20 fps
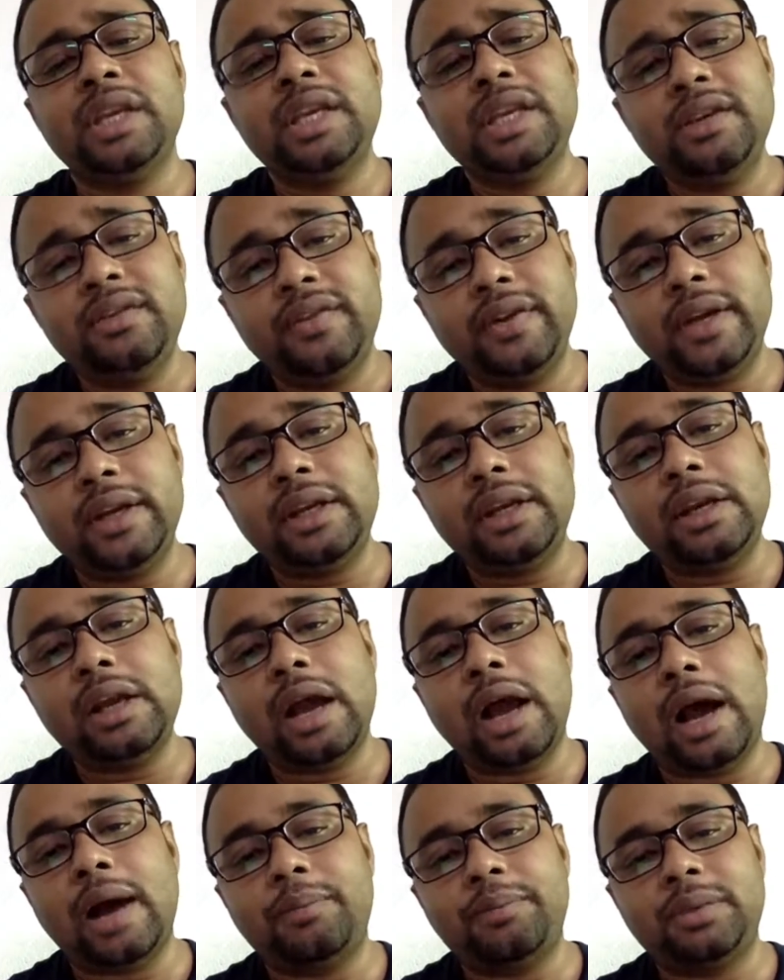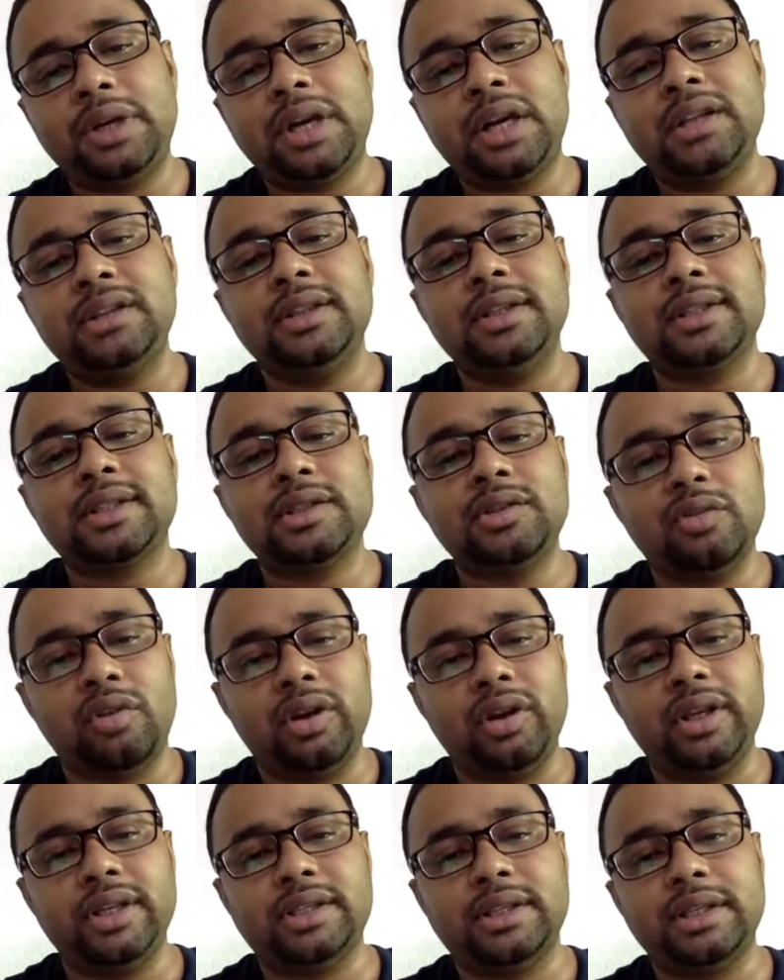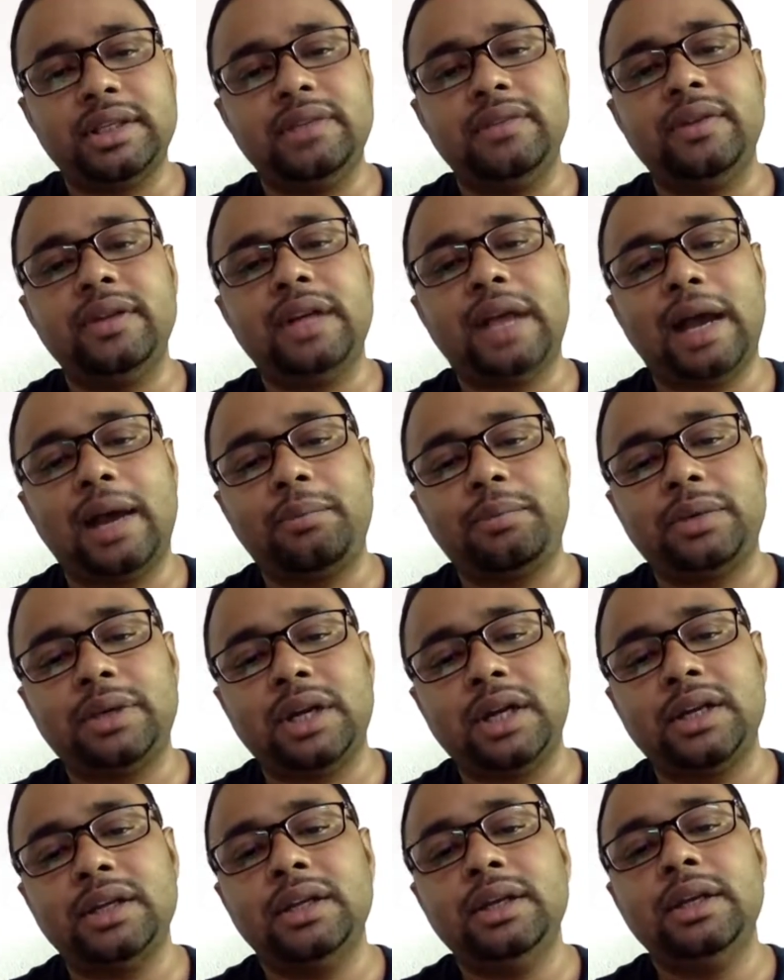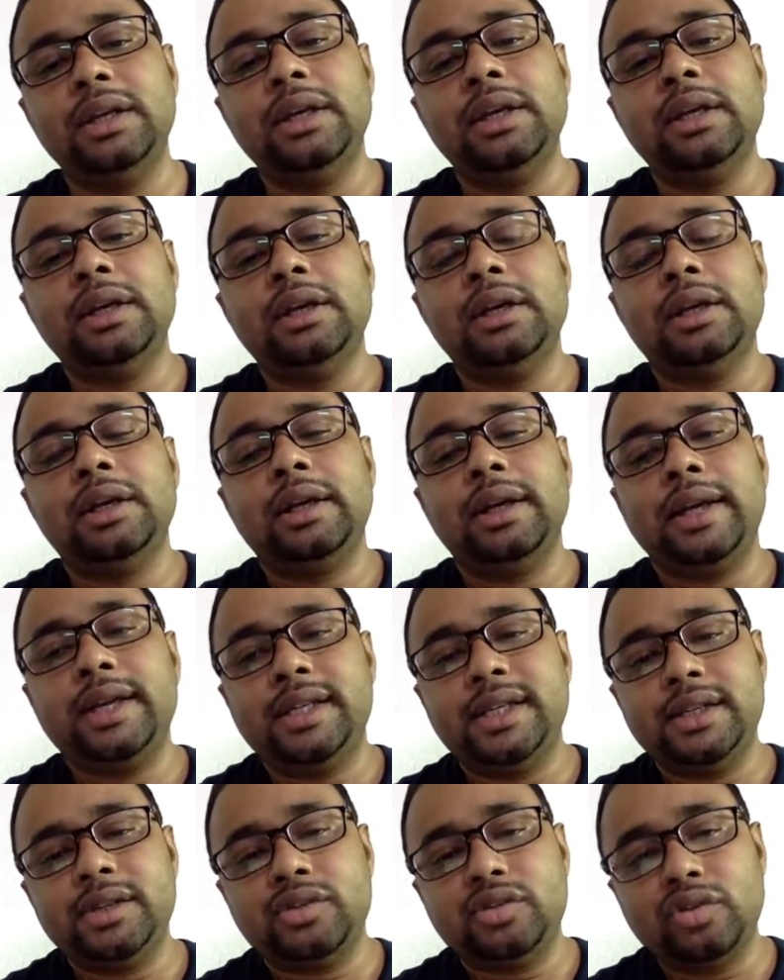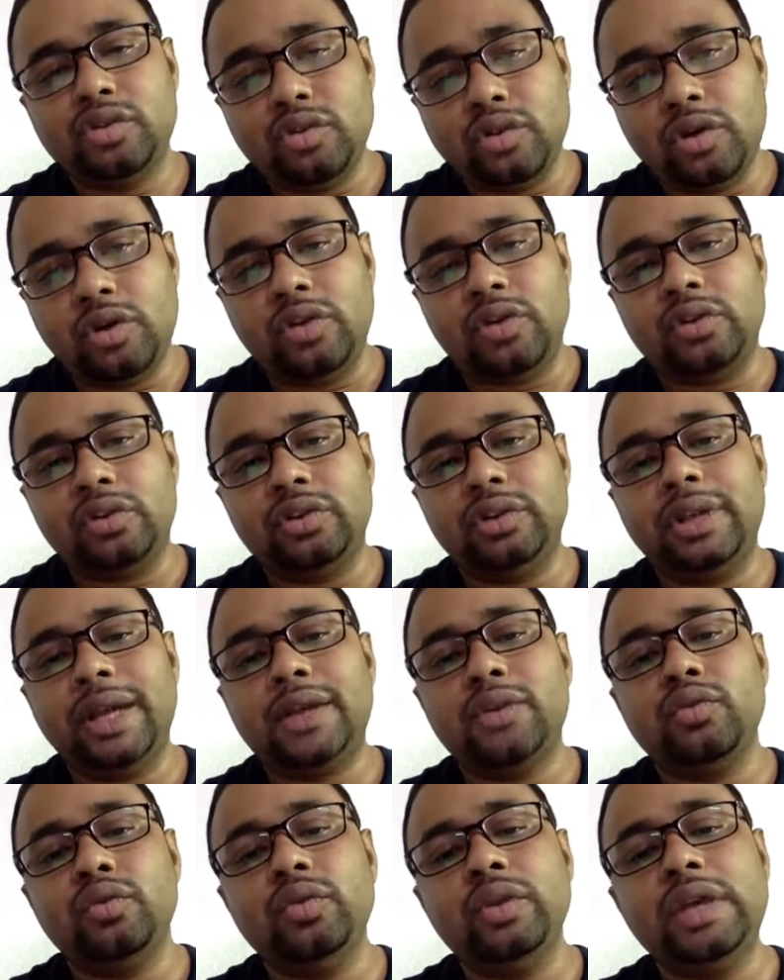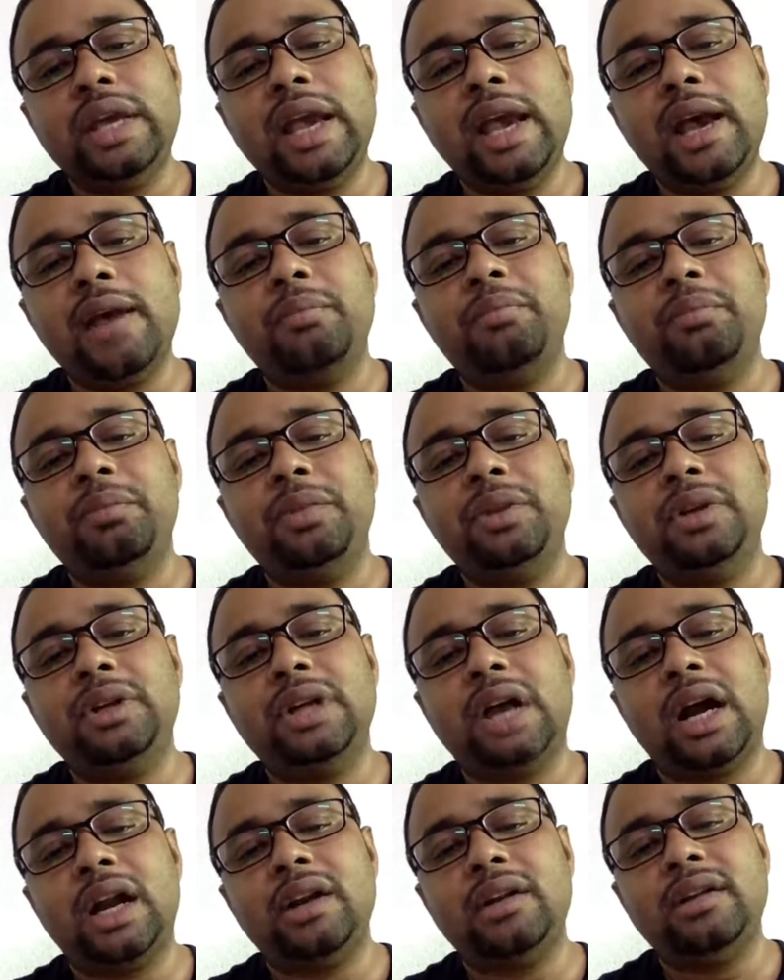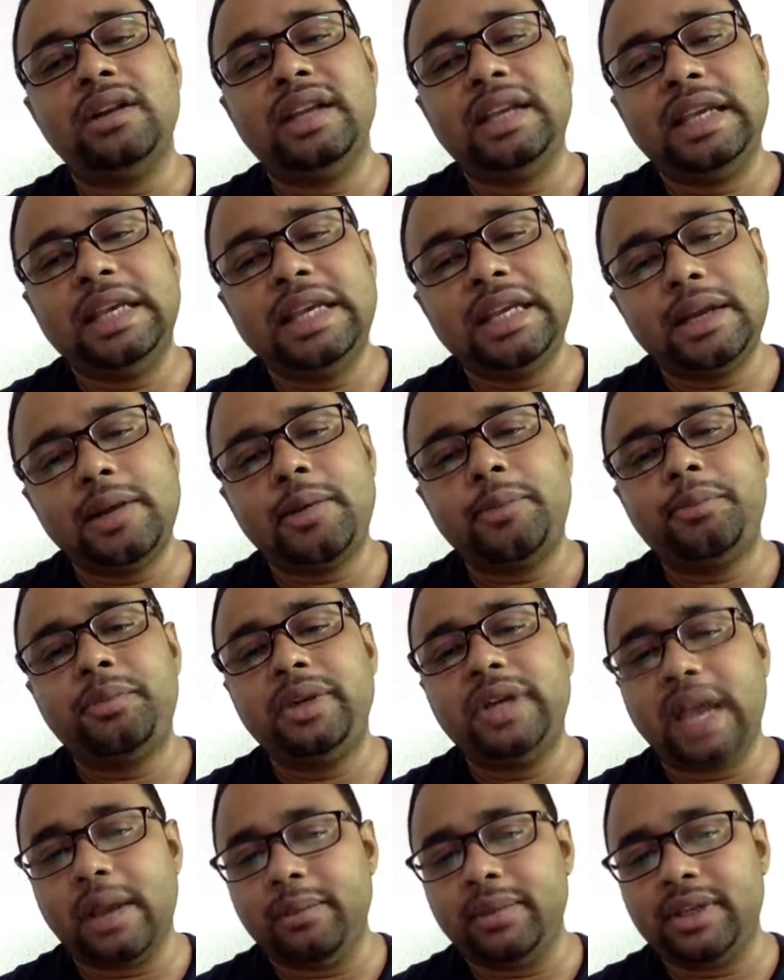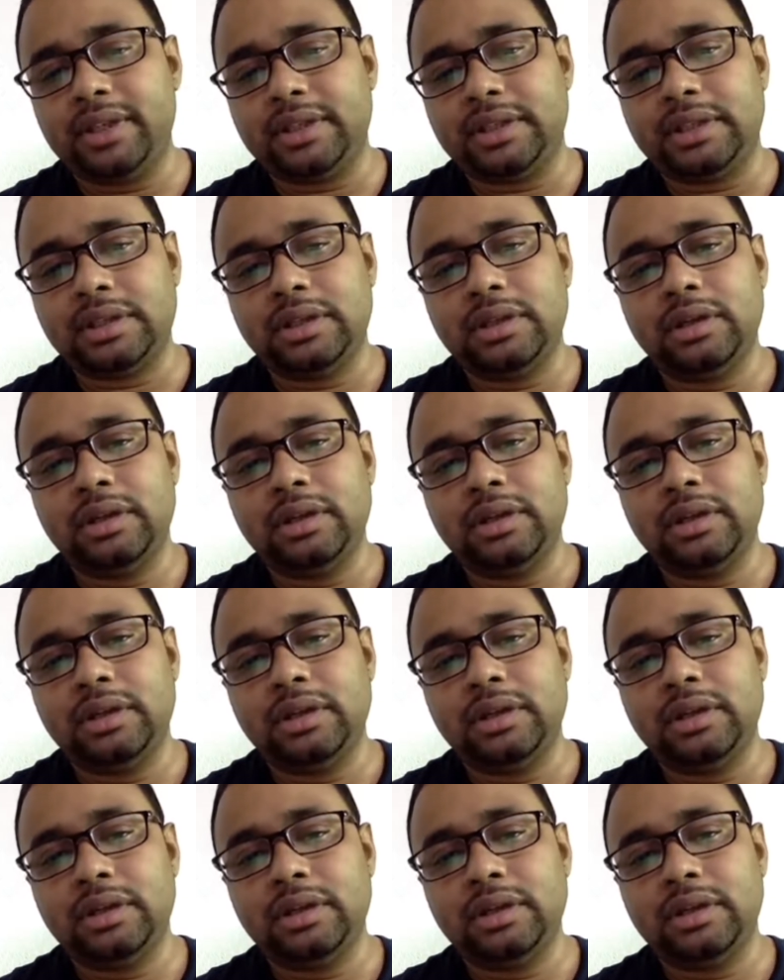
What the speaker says: Even after this knowledge, even after getting to know that we have done enough damage